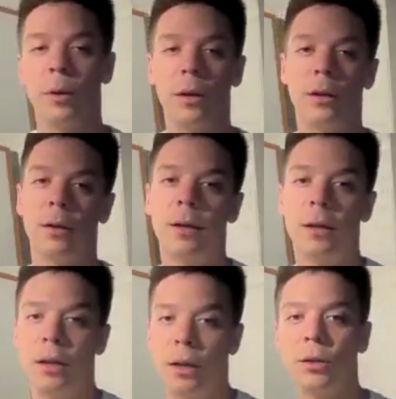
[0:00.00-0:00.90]
But
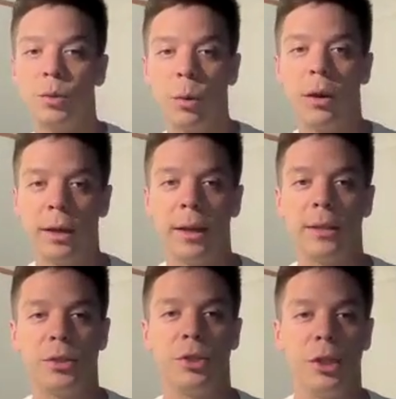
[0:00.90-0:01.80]
here's where it
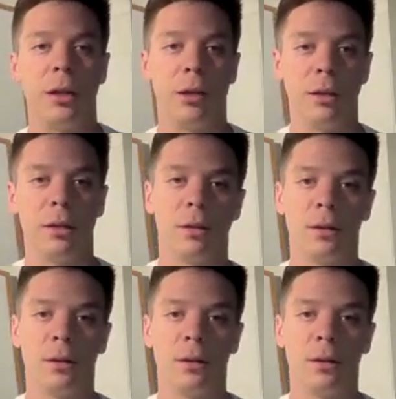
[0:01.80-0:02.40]
gets shitty,